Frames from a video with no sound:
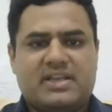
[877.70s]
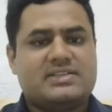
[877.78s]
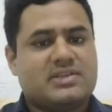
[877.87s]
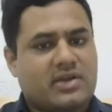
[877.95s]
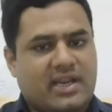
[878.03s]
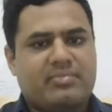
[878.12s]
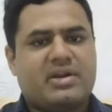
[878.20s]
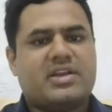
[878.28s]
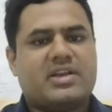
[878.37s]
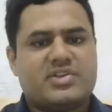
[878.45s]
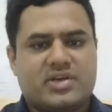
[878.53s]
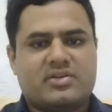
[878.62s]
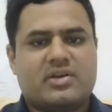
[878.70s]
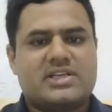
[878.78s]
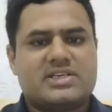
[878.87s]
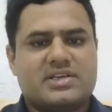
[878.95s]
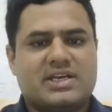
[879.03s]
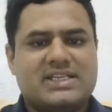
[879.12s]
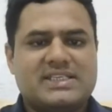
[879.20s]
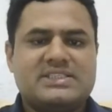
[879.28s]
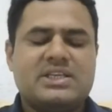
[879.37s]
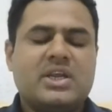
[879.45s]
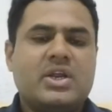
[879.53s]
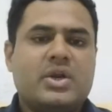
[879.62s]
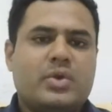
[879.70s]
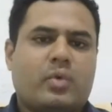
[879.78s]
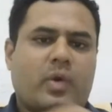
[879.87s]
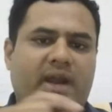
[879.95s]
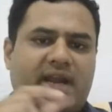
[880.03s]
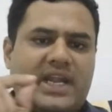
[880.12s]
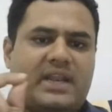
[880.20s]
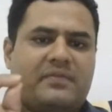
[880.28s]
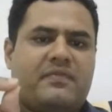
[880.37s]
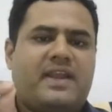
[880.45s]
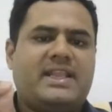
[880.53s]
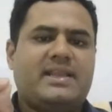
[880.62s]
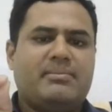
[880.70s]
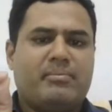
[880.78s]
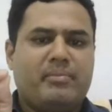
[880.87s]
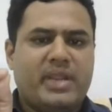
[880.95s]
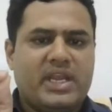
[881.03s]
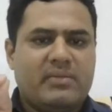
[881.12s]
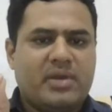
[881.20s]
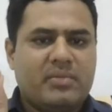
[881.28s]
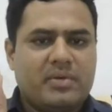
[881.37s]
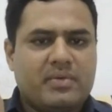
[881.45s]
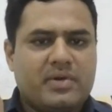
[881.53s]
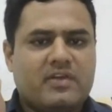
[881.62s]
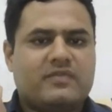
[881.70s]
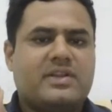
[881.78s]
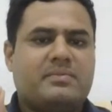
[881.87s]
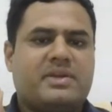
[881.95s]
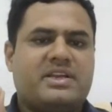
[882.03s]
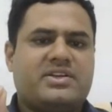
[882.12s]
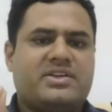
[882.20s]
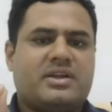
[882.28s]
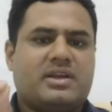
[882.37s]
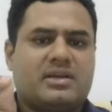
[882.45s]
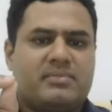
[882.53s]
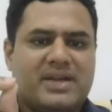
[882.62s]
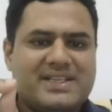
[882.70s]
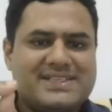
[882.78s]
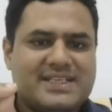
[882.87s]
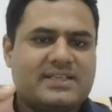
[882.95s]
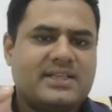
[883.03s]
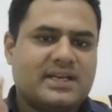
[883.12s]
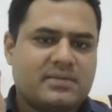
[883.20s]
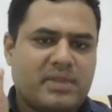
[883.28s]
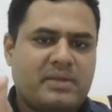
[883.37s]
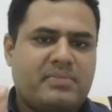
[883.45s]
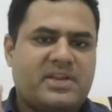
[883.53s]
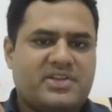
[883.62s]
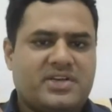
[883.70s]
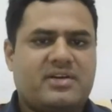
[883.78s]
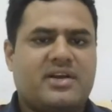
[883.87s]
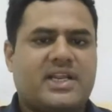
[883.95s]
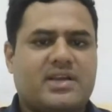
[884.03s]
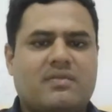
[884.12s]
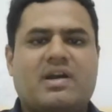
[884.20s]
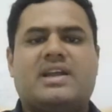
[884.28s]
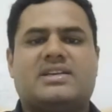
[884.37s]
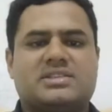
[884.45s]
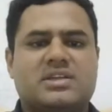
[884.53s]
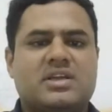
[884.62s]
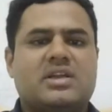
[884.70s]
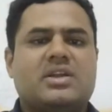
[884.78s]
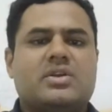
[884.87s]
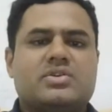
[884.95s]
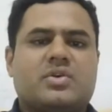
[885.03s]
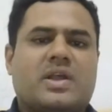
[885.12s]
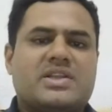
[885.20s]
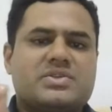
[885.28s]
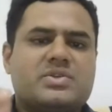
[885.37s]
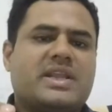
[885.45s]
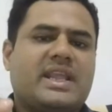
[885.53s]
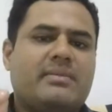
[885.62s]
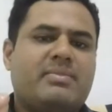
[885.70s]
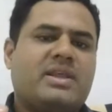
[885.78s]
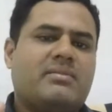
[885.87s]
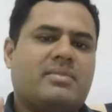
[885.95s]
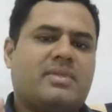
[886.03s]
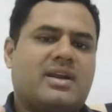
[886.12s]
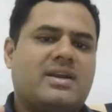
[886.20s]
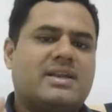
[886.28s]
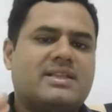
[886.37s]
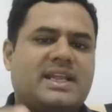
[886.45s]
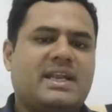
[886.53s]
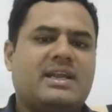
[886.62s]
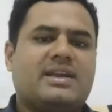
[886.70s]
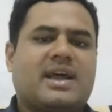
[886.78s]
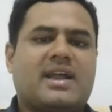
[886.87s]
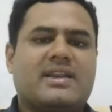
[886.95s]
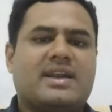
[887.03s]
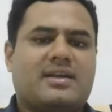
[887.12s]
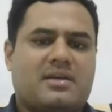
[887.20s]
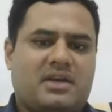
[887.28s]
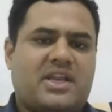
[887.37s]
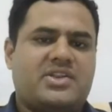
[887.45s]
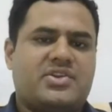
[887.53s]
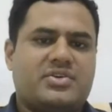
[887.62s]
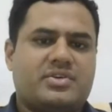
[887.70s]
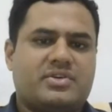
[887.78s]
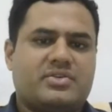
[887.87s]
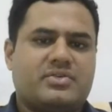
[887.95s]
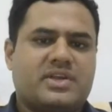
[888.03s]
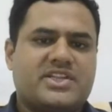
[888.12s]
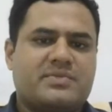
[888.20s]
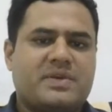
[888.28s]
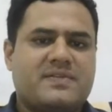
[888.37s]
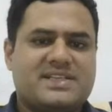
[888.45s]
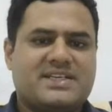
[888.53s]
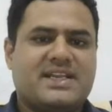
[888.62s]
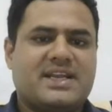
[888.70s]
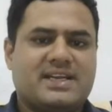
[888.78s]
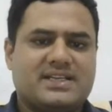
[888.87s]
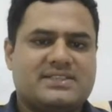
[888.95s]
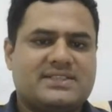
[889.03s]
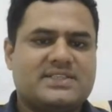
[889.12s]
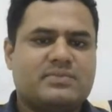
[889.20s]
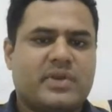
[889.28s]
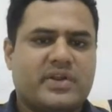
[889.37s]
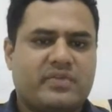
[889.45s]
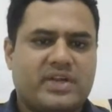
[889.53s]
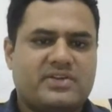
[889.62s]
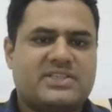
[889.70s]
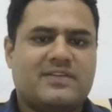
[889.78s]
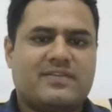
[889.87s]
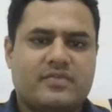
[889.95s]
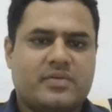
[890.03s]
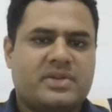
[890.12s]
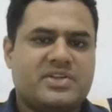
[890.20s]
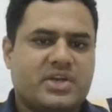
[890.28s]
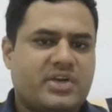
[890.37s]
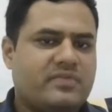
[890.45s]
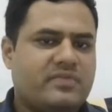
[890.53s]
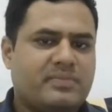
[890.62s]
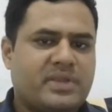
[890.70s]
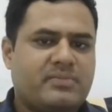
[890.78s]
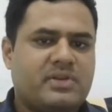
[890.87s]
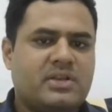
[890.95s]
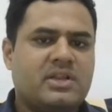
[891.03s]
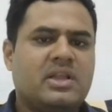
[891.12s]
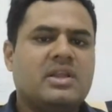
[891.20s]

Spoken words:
or hypertension or cholesterol is to identify the minimum amount of the medicine that my patient requires, so as to keep them under the target range. So HbA1c target is 6.5 to 7 for majority of the people.